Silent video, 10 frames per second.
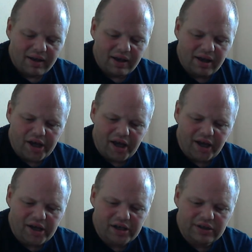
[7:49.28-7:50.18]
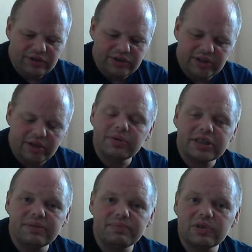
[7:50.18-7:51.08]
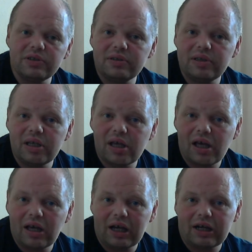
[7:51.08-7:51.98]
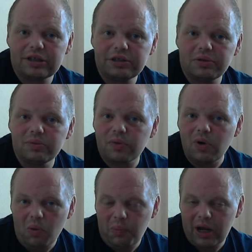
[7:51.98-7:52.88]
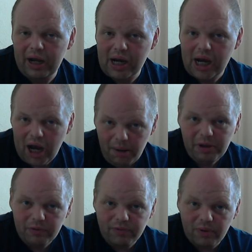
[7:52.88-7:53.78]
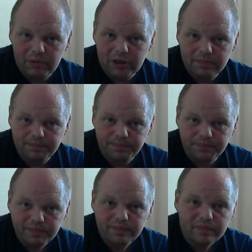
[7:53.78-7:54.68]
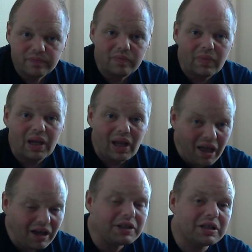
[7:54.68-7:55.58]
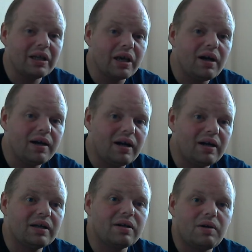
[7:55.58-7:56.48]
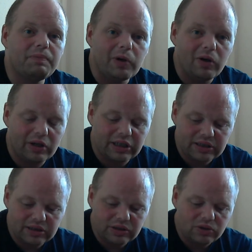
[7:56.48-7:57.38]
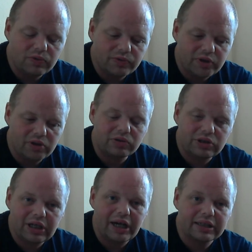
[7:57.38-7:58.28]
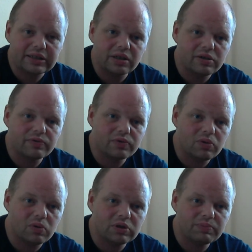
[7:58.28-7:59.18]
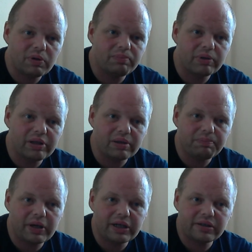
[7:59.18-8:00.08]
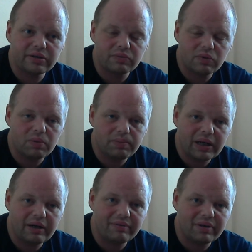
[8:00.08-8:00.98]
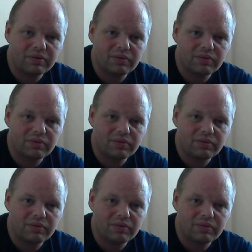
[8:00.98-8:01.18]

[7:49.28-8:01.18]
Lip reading: And there was some good actual role-playing coming from her. Actually, I got to be honest, I do feel Jess overall is probably the best role player in the group